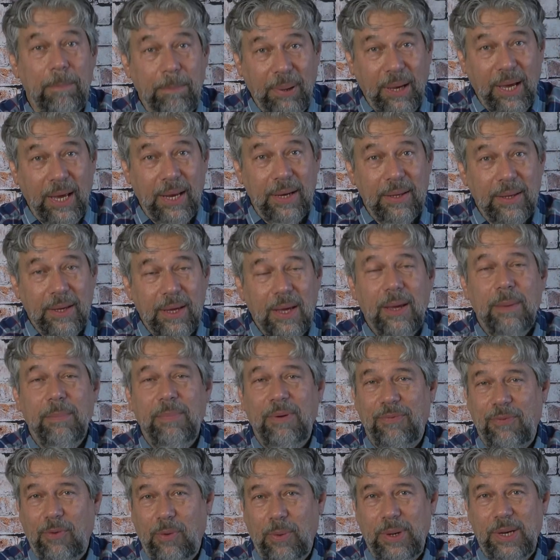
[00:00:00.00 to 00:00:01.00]
But
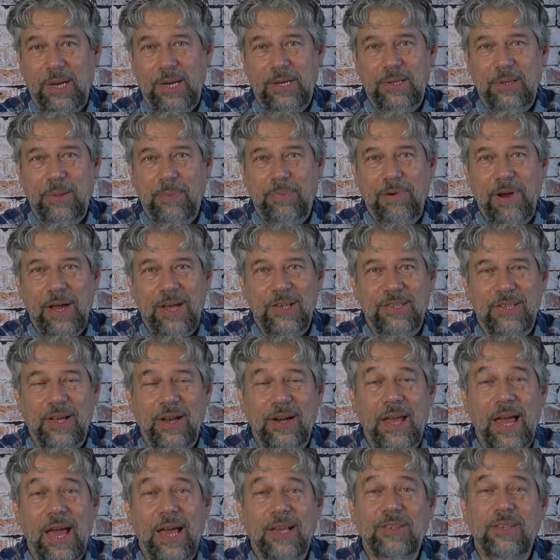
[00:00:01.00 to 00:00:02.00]
before we get to the price,
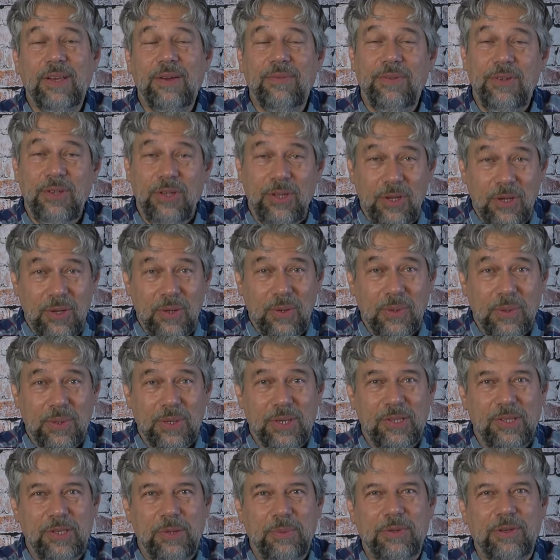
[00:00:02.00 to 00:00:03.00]
I'm gonna ask if you
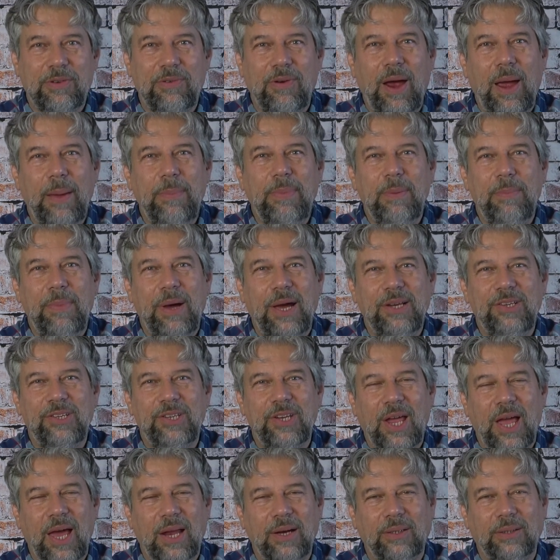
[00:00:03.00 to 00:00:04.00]
could subscribe to my
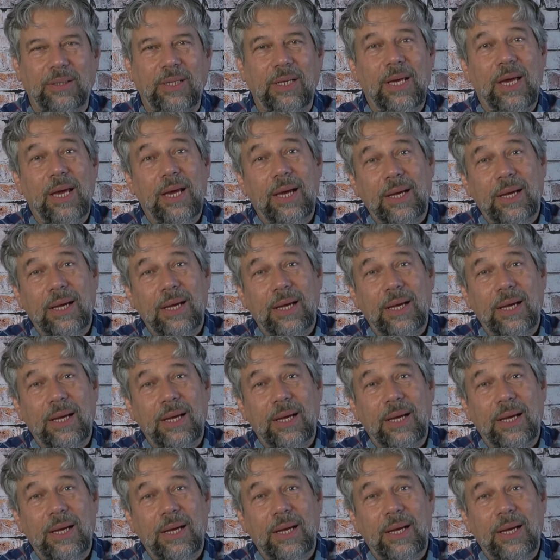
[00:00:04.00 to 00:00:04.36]
channel